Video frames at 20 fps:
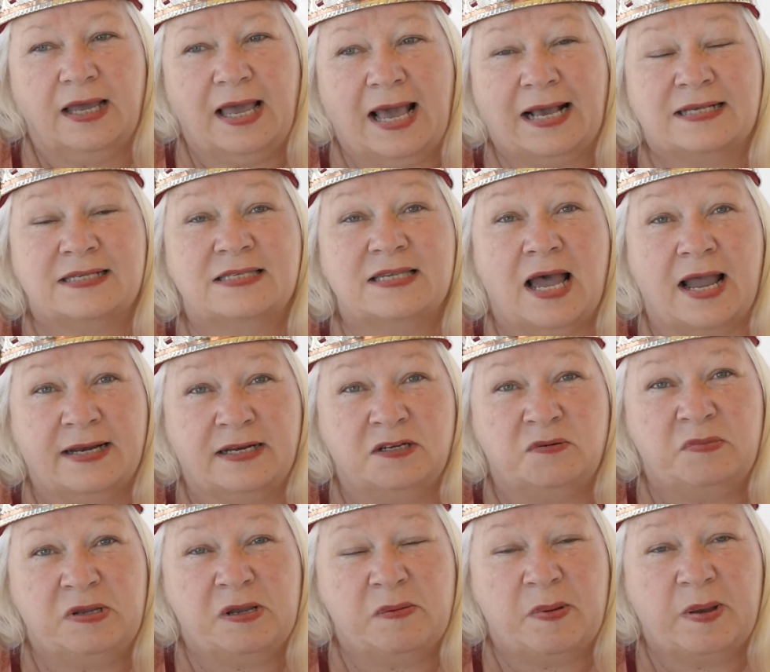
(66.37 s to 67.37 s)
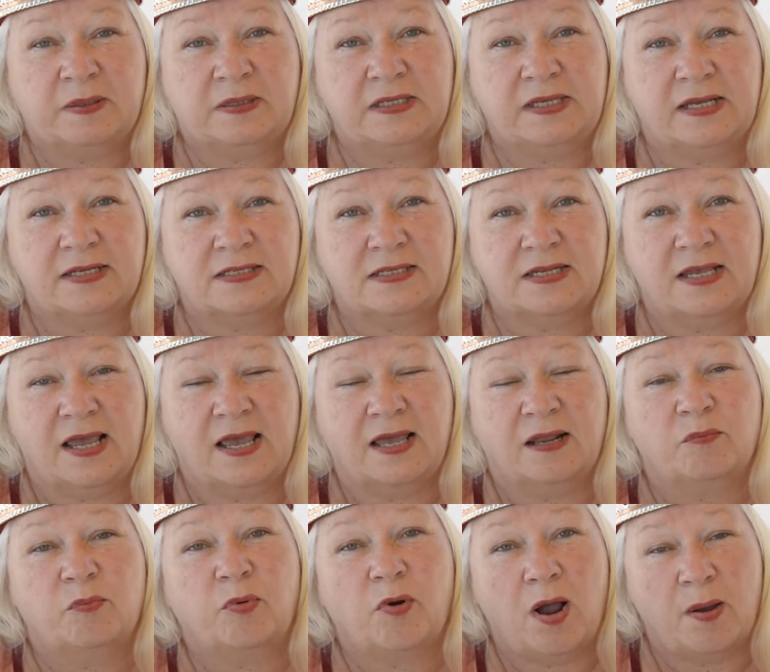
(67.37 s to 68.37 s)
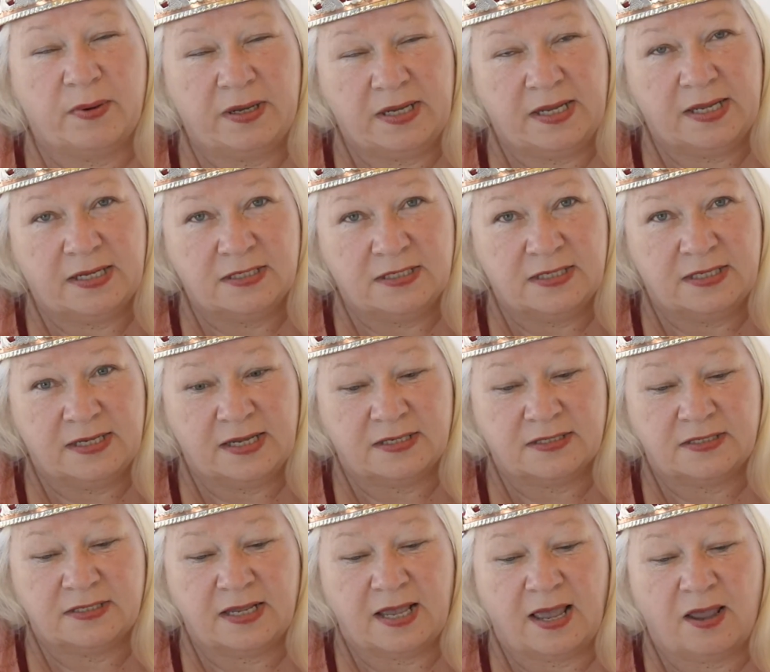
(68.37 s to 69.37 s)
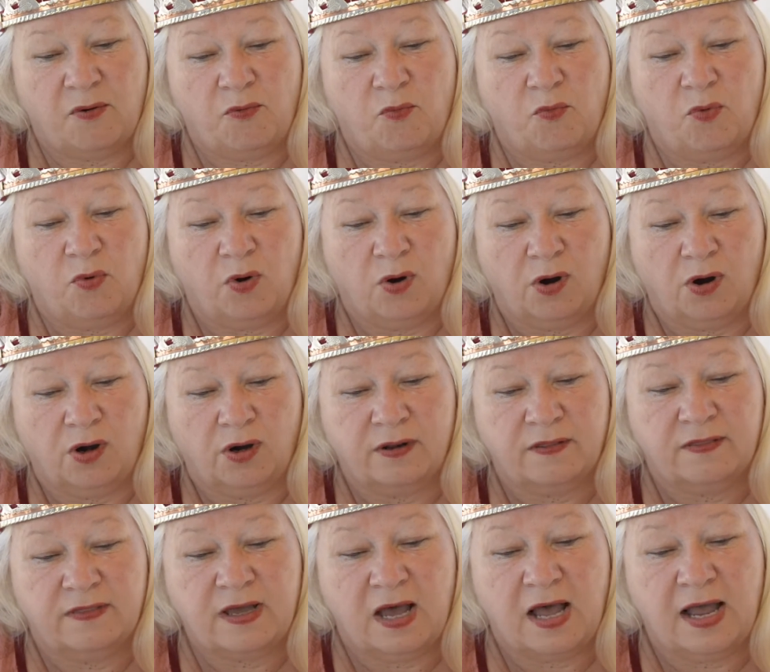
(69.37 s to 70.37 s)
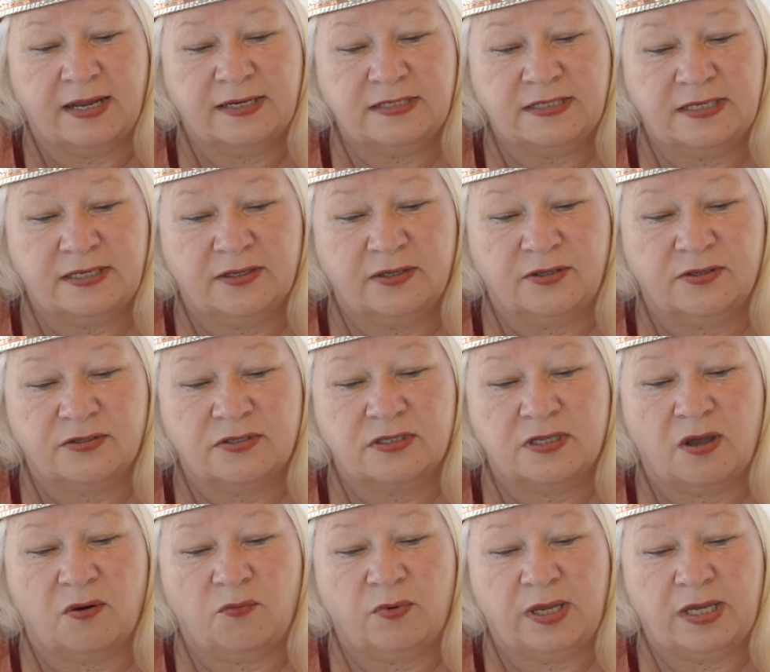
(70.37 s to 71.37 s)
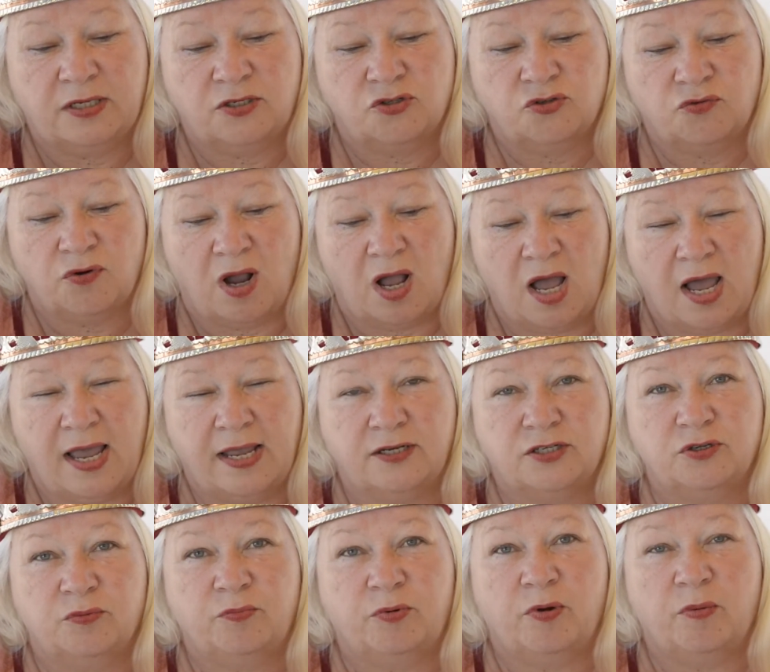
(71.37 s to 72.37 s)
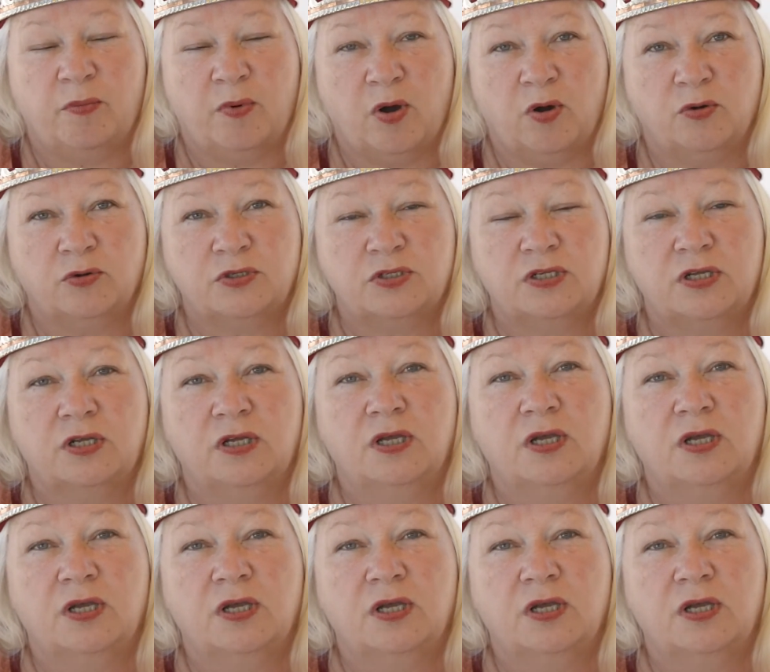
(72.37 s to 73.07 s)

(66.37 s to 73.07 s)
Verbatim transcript: excited me about the SCA and brought me into the SCA were the ideals that we try to promote.